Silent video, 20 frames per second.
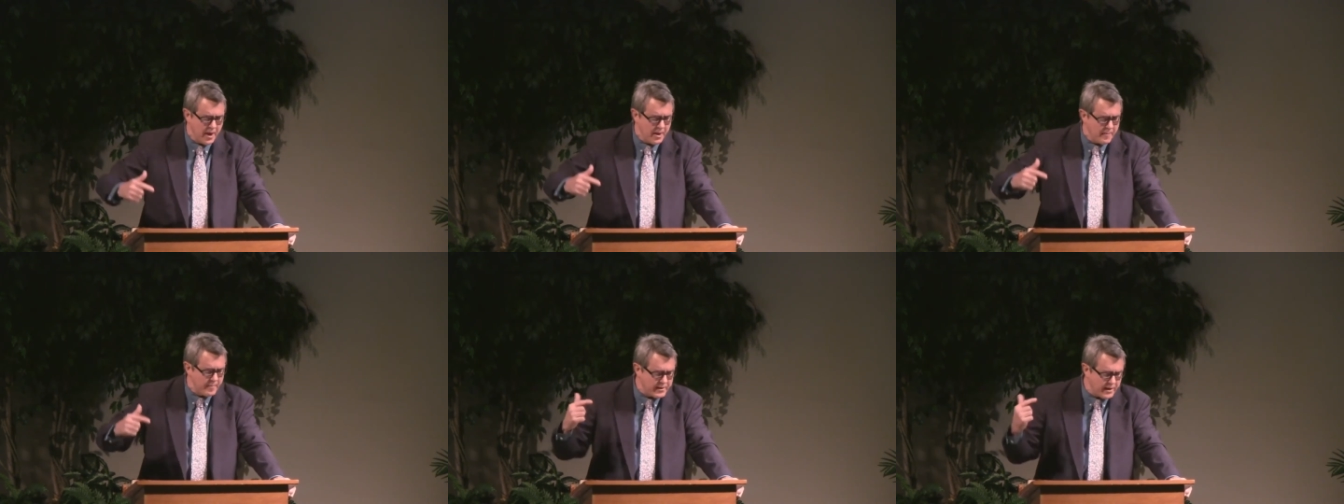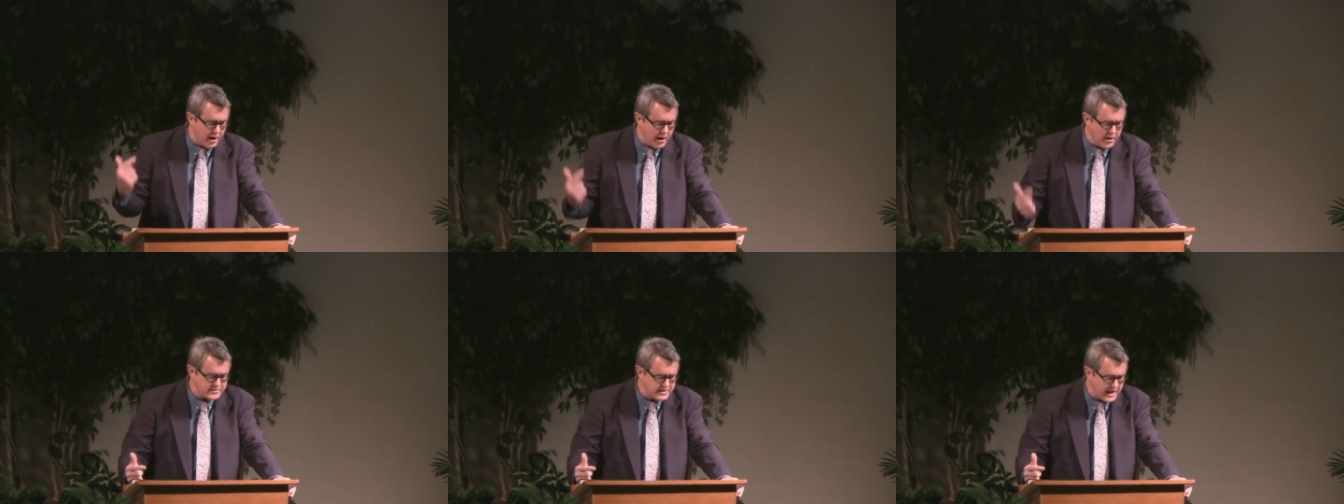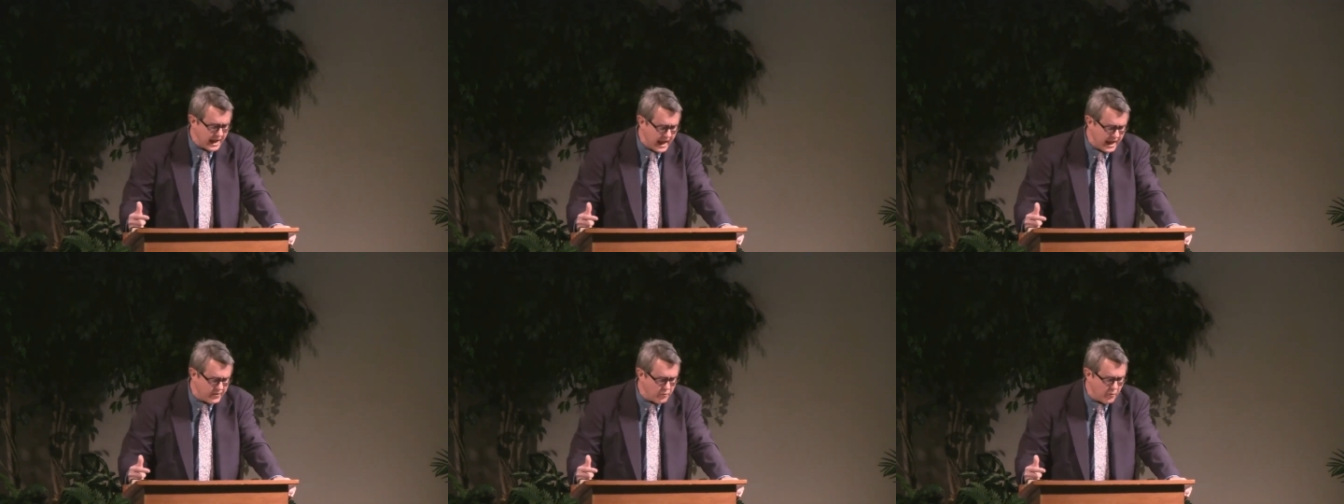because
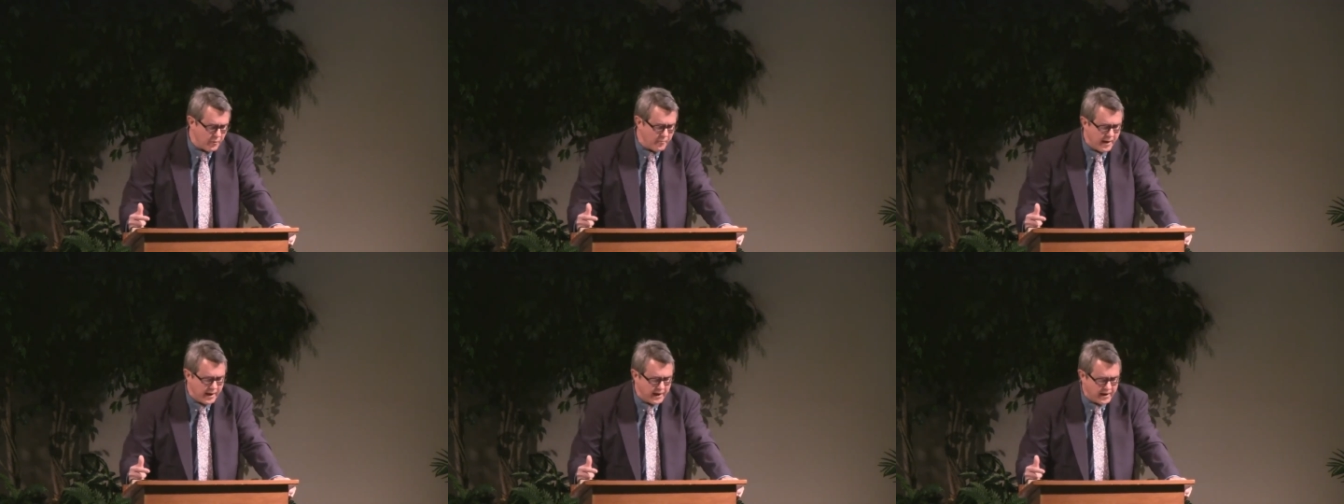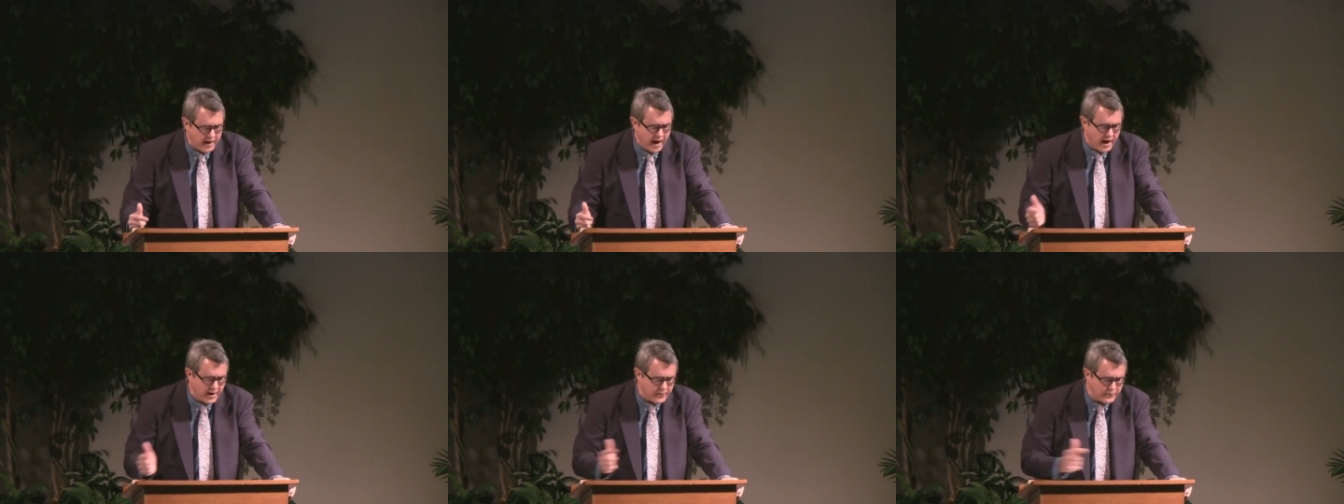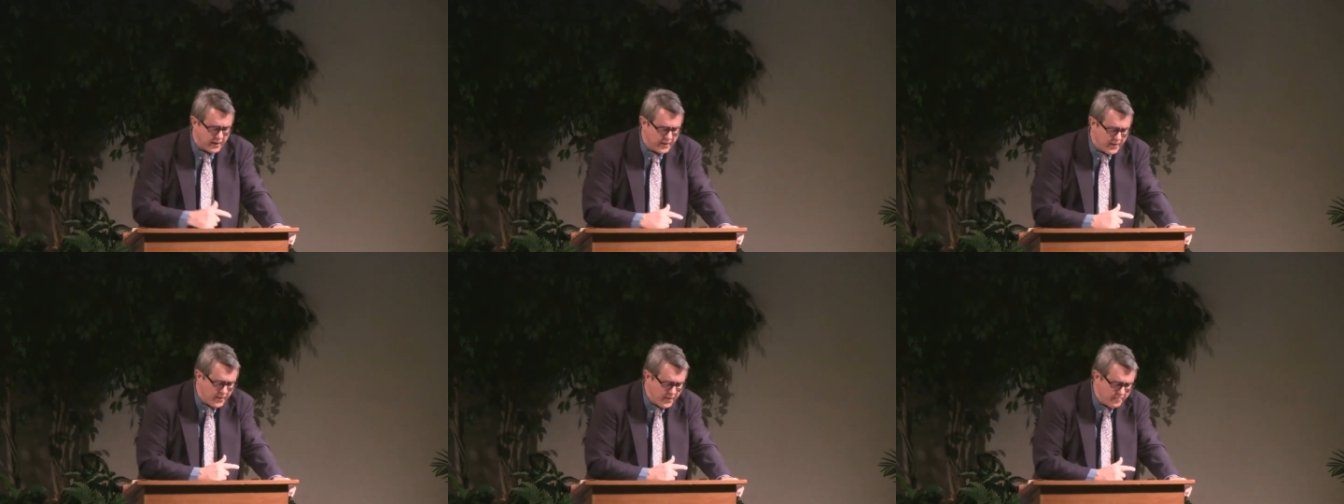they had to obey God
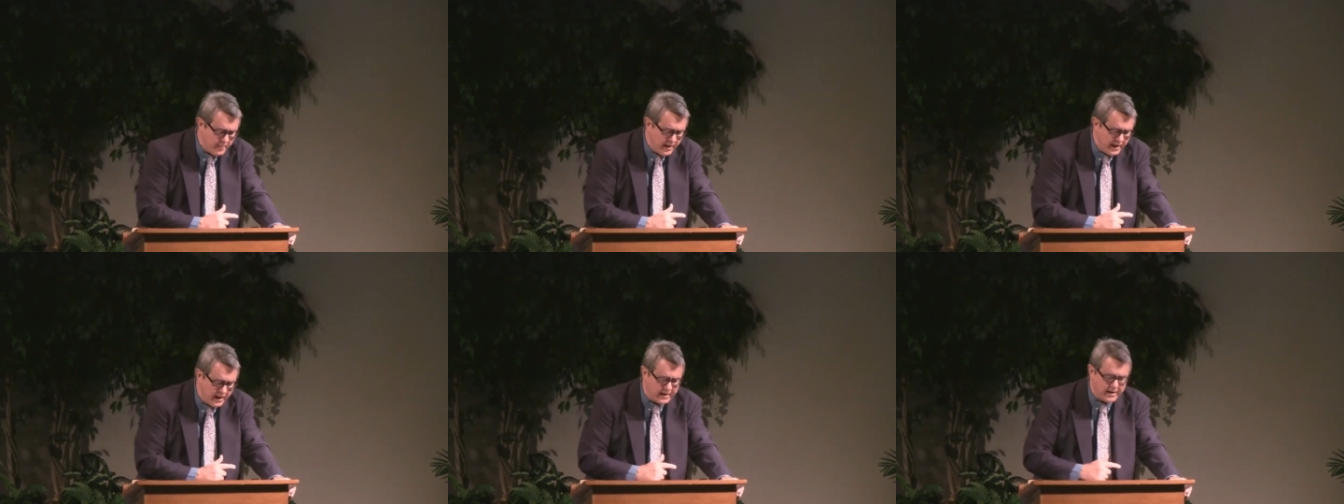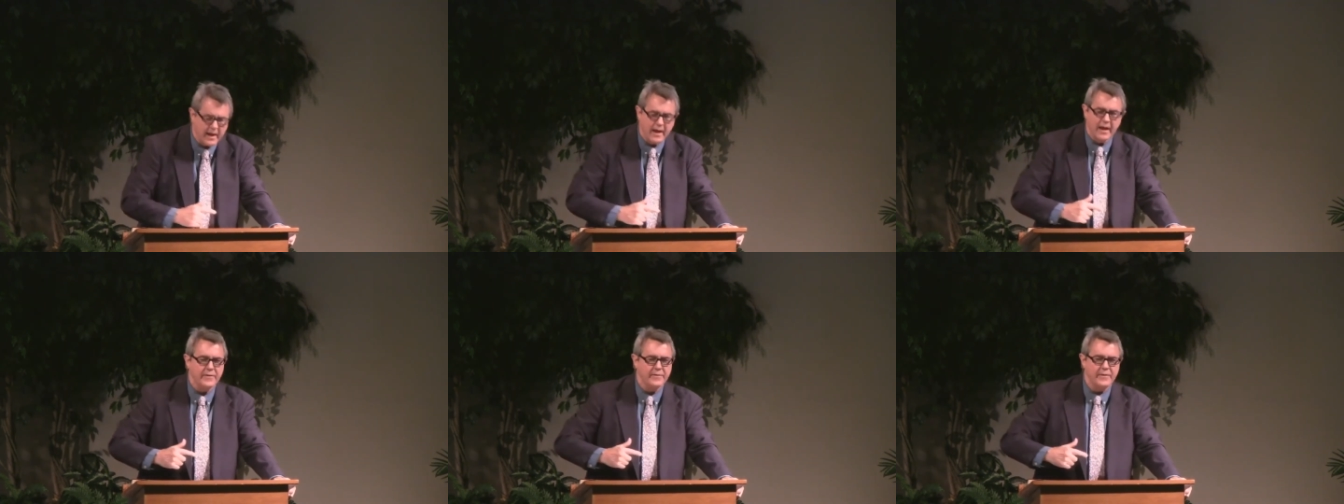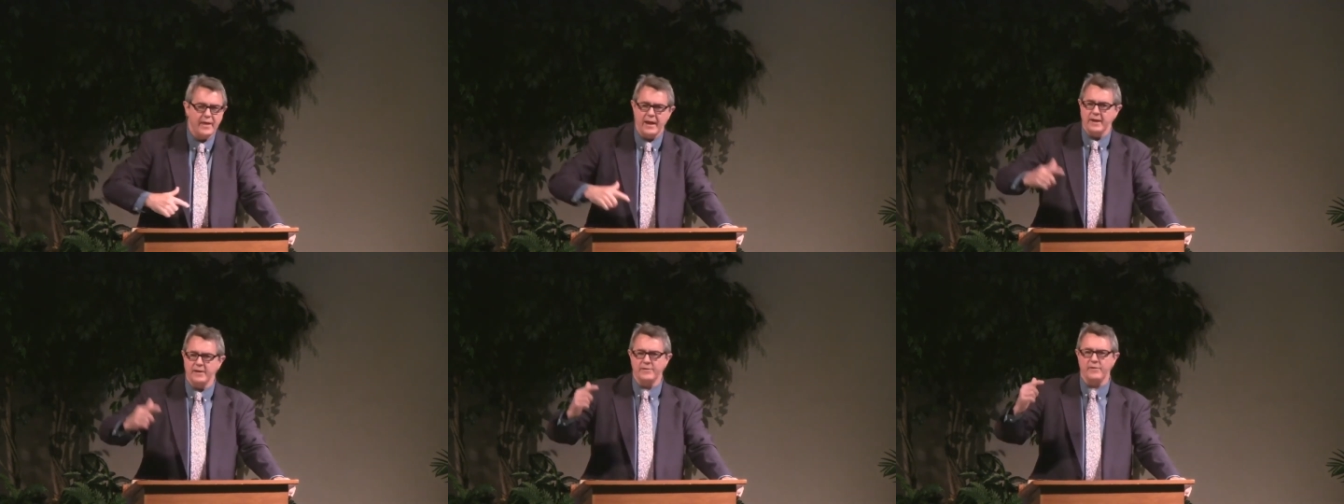rather than men,
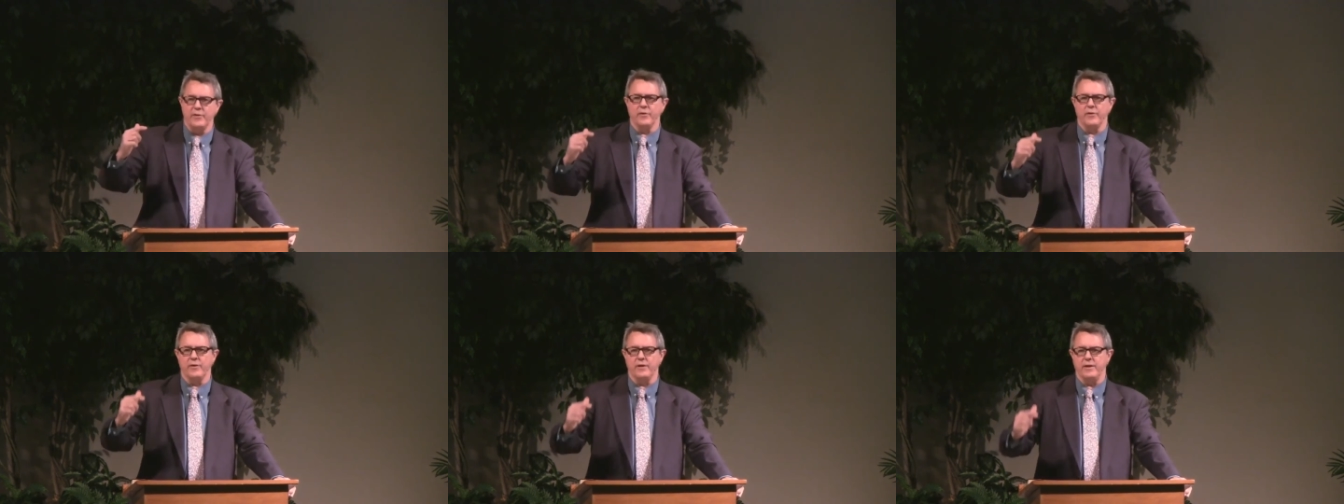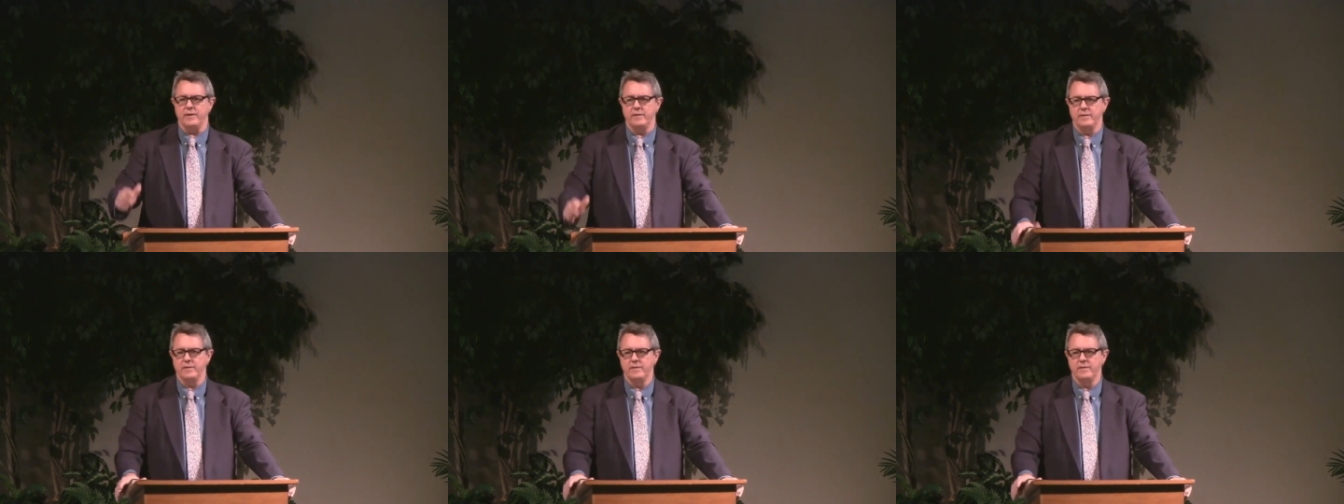they endured it.